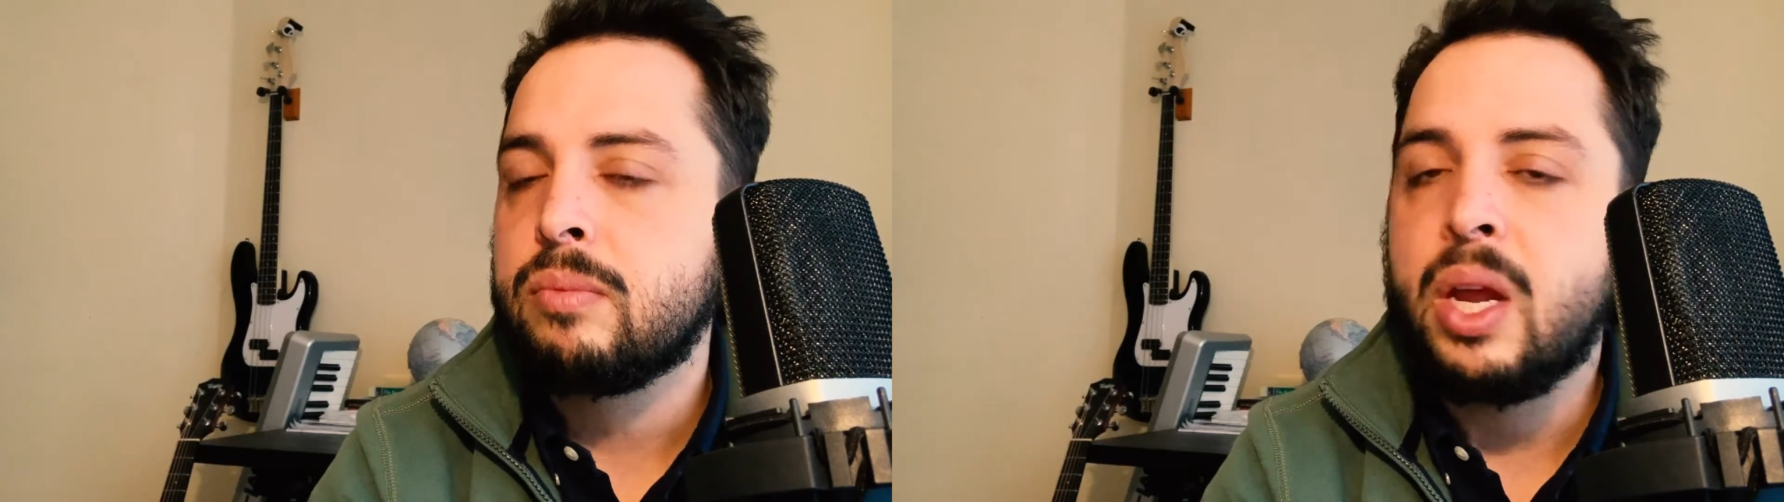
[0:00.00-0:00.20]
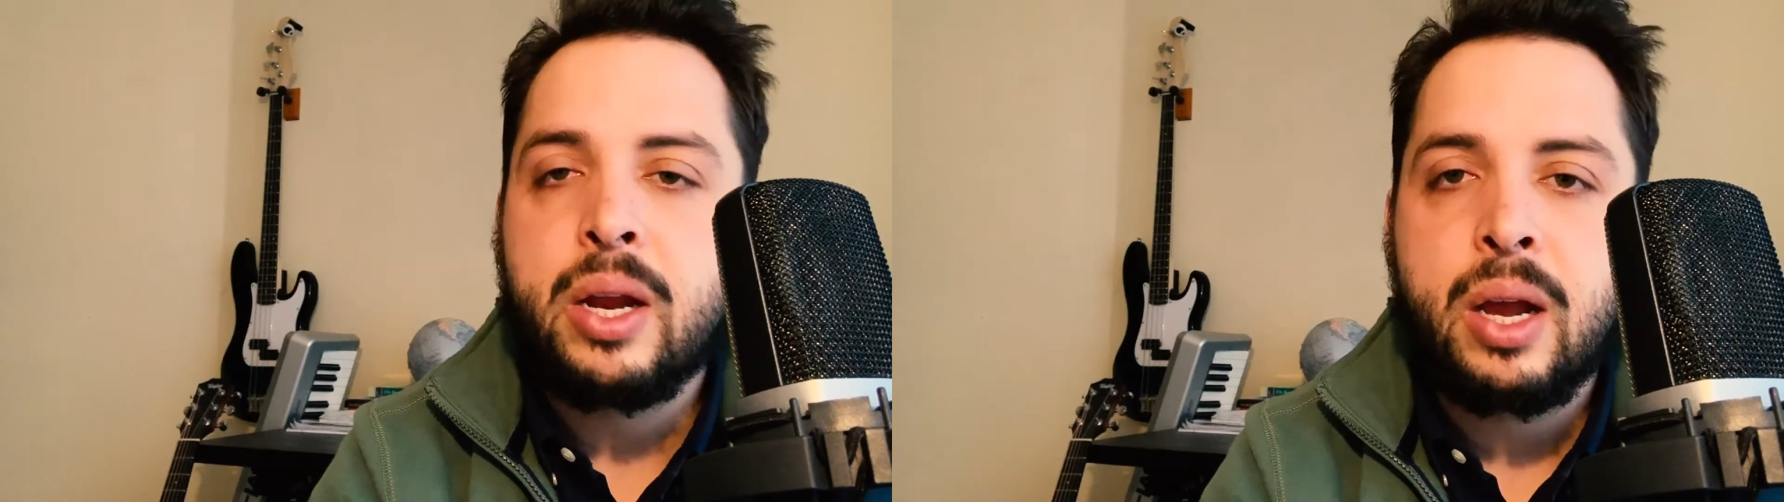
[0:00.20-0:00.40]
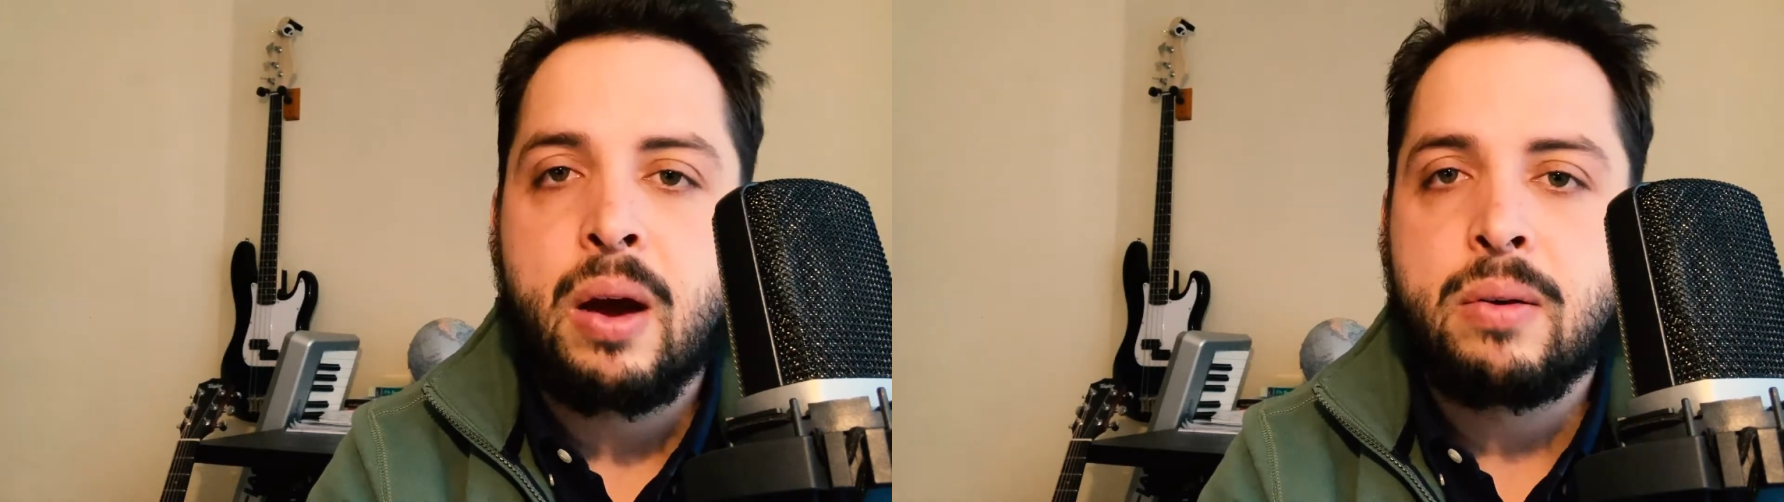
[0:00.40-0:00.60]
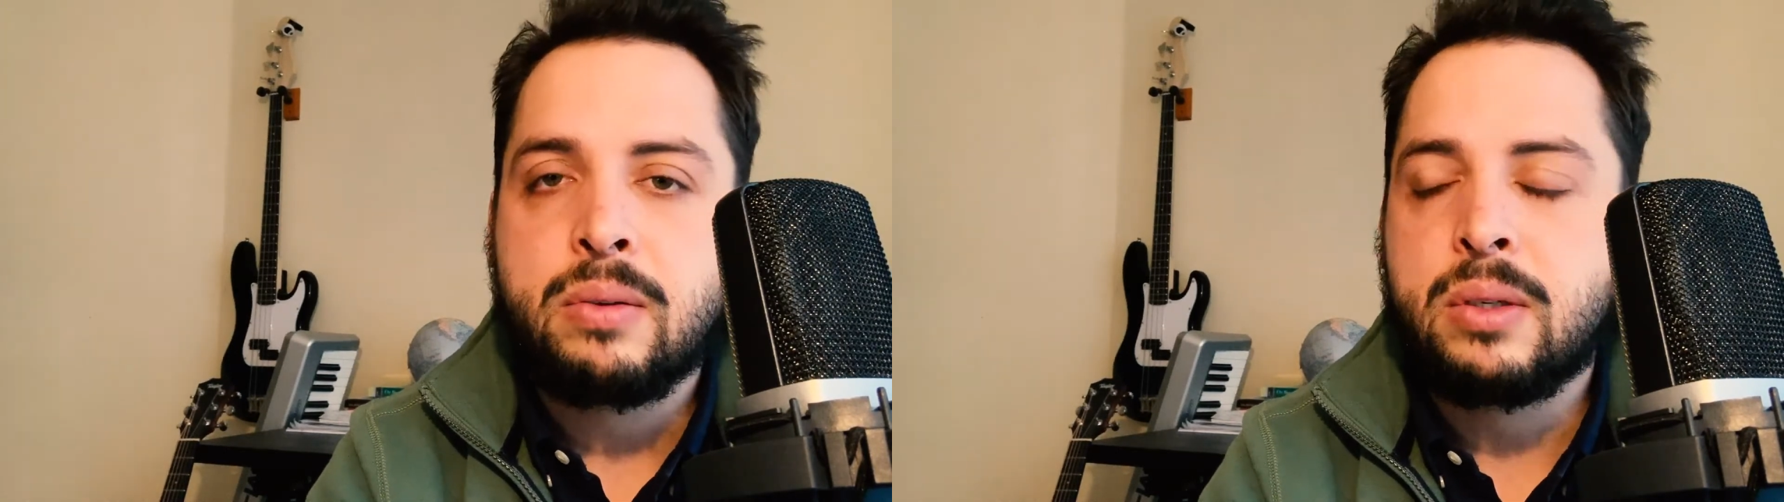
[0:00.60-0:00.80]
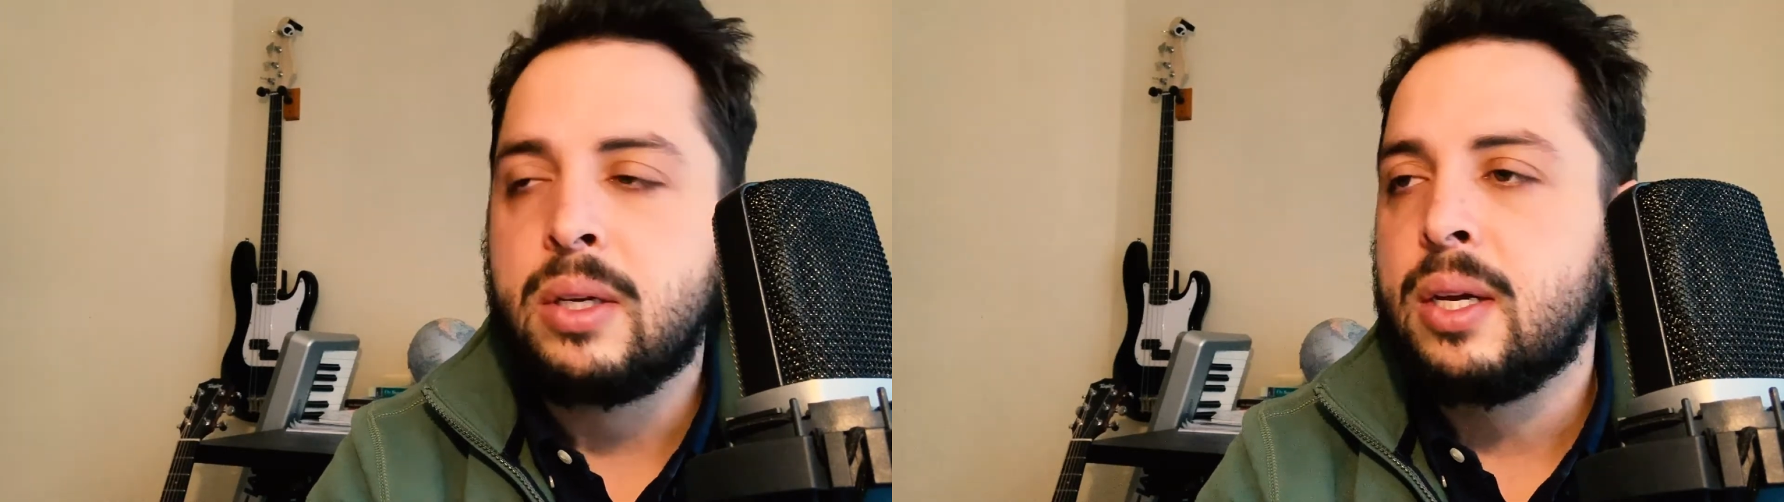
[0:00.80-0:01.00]
there you go.
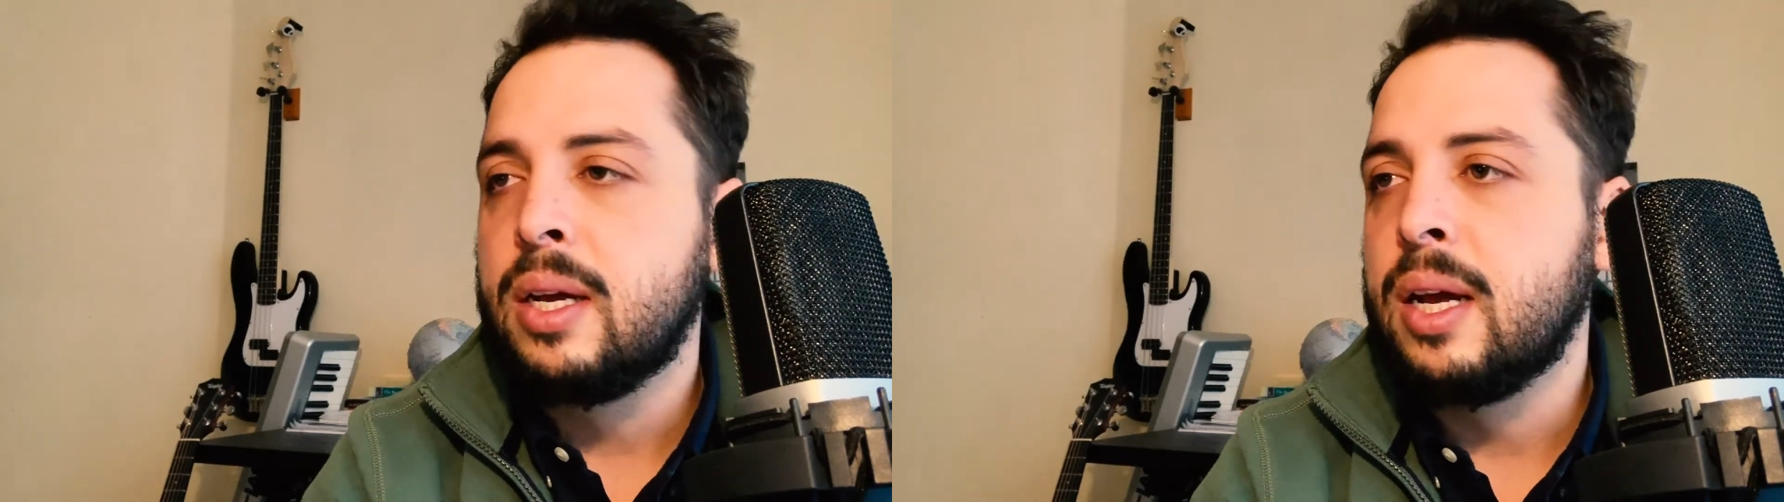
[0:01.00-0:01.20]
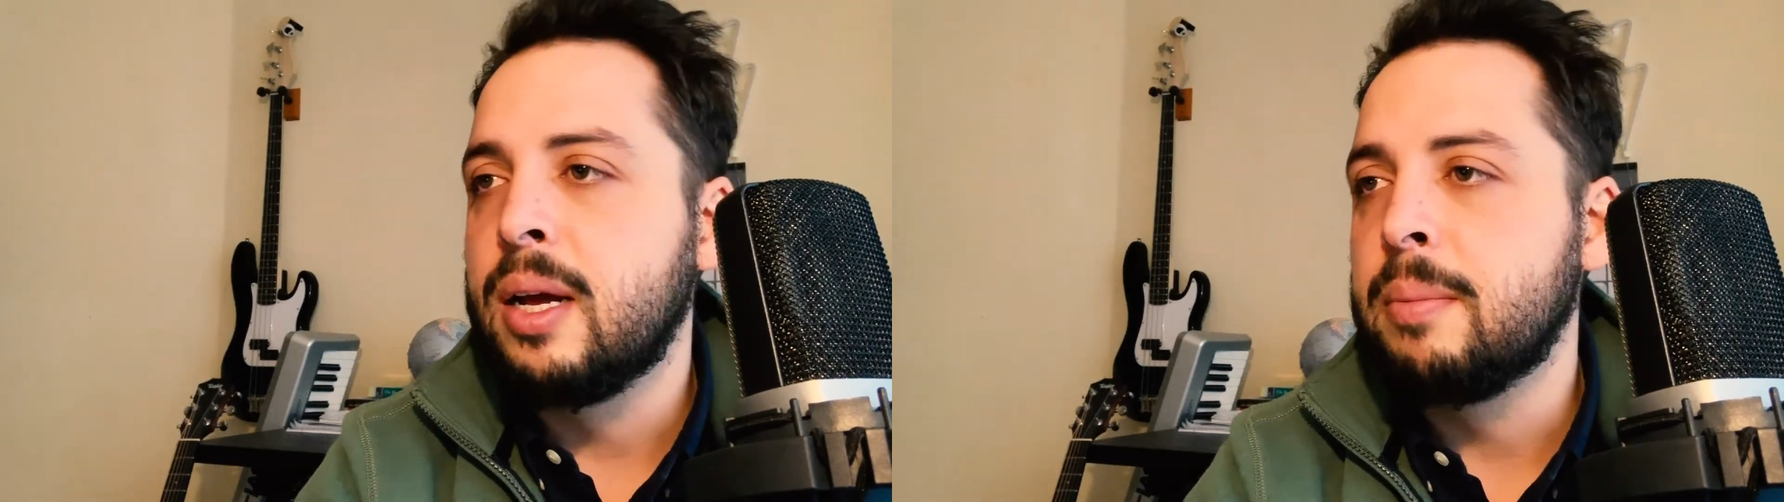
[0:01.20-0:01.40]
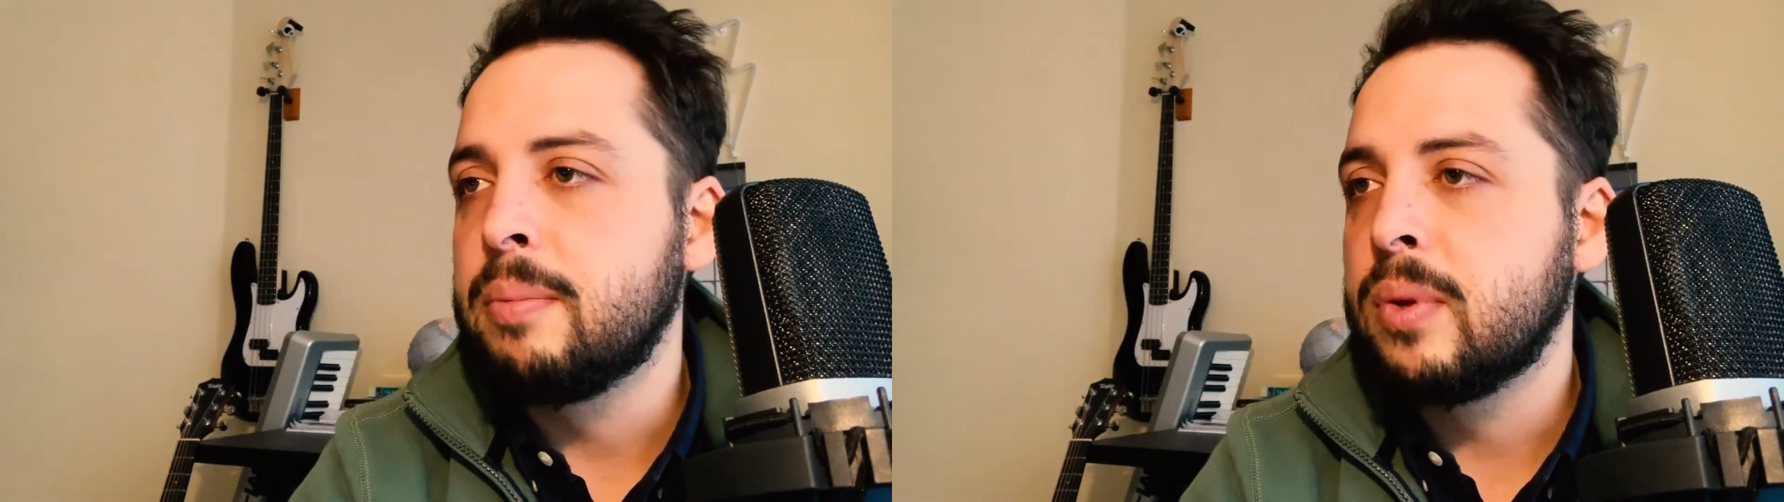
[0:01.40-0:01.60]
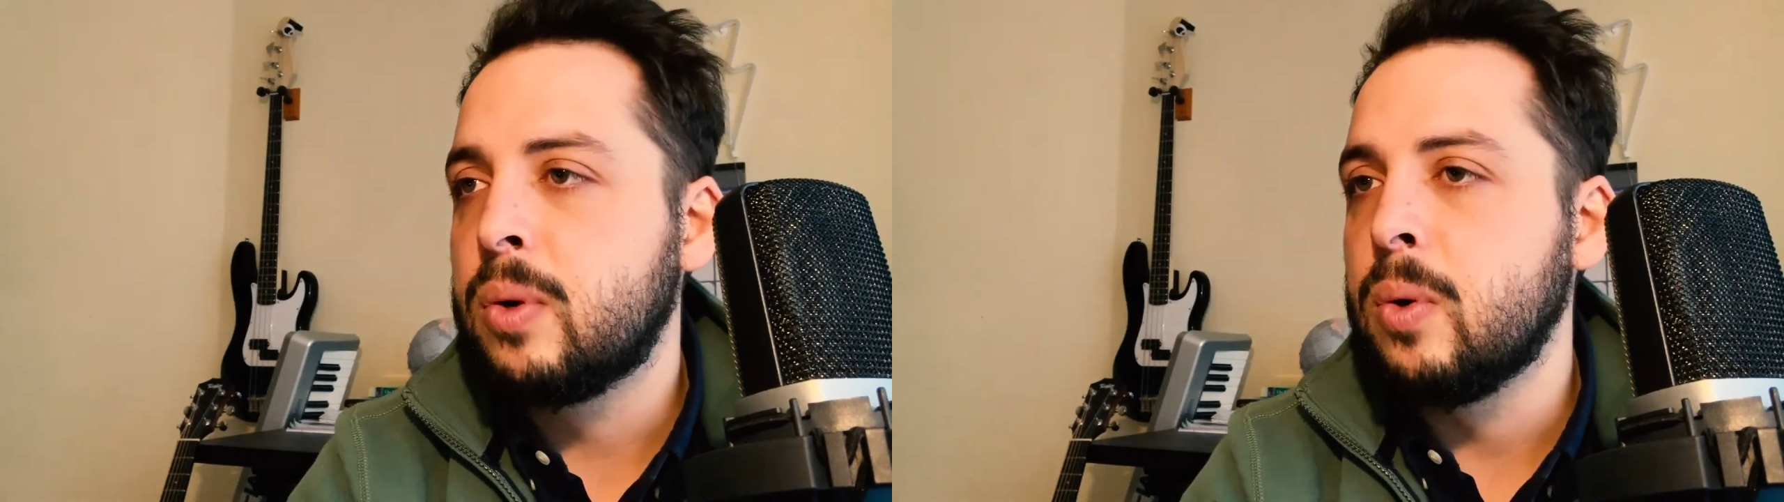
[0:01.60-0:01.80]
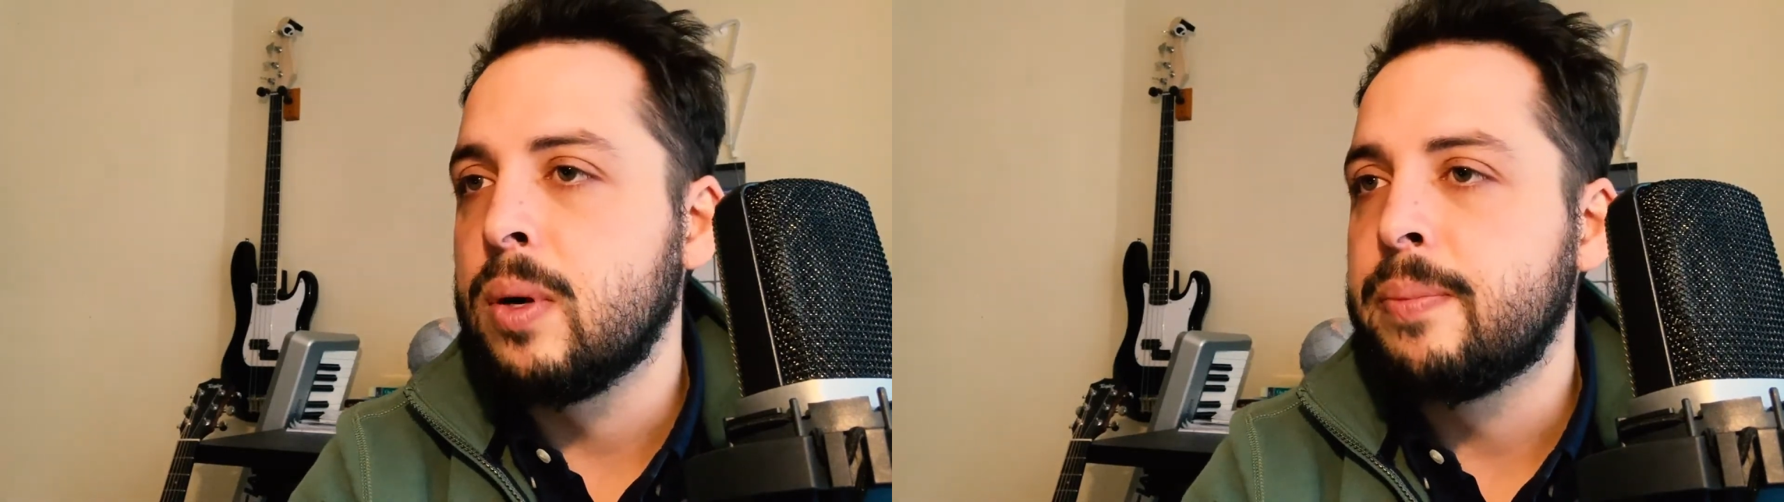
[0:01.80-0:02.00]

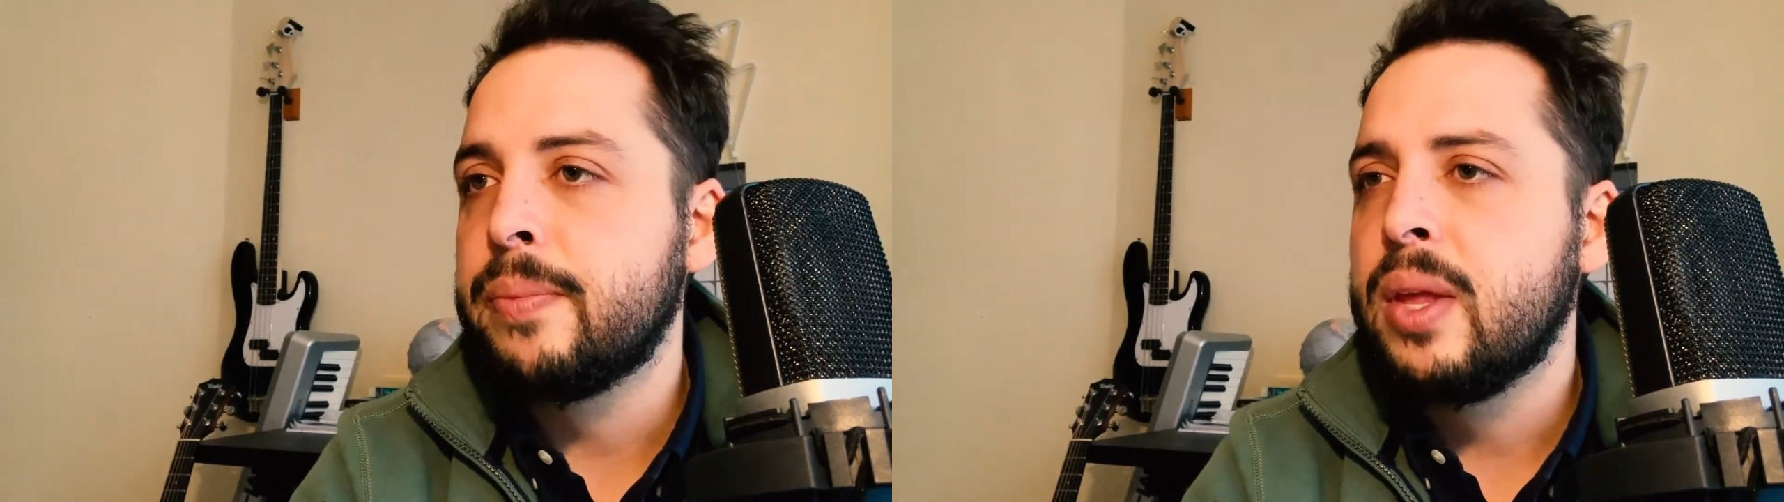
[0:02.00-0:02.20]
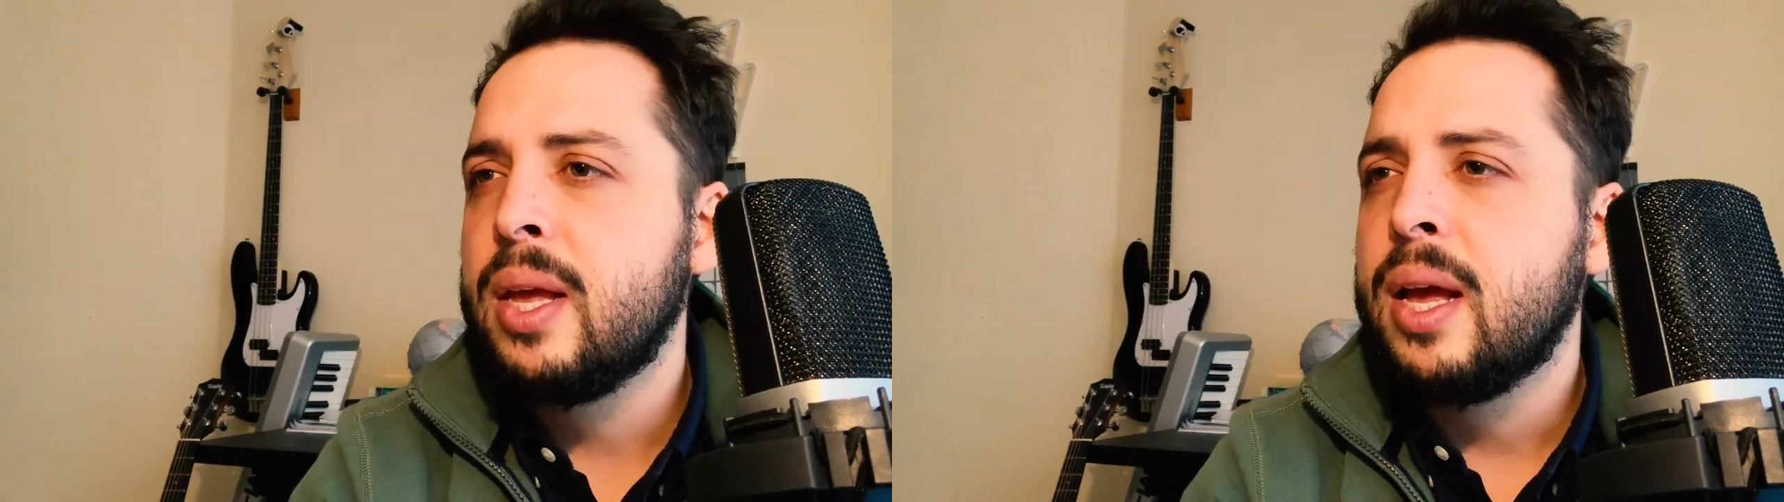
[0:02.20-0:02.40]
Cool.